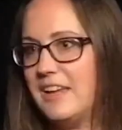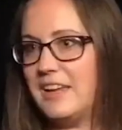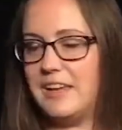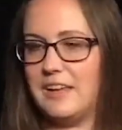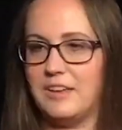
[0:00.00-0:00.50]

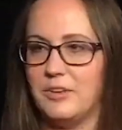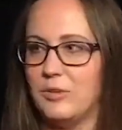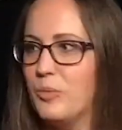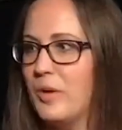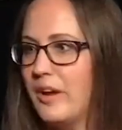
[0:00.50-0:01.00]
in
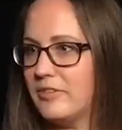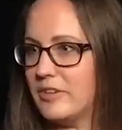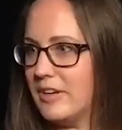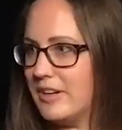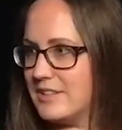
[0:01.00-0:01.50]
whatever
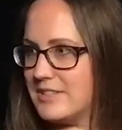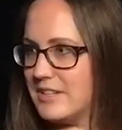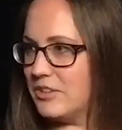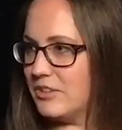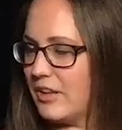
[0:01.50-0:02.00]
it is
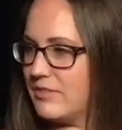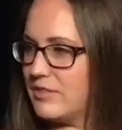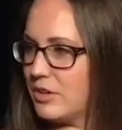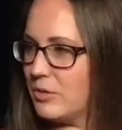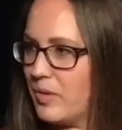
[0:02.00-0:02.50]
in your life
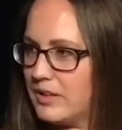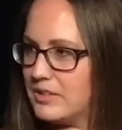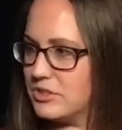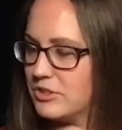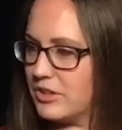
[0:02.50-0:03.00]
that you're wanting
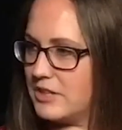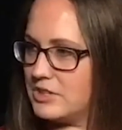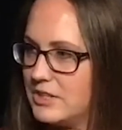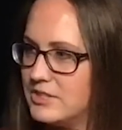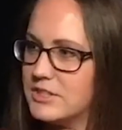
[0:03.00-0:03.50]
to create
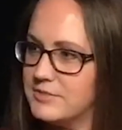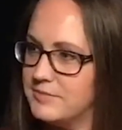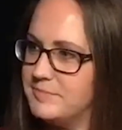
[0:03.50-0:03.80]
change in.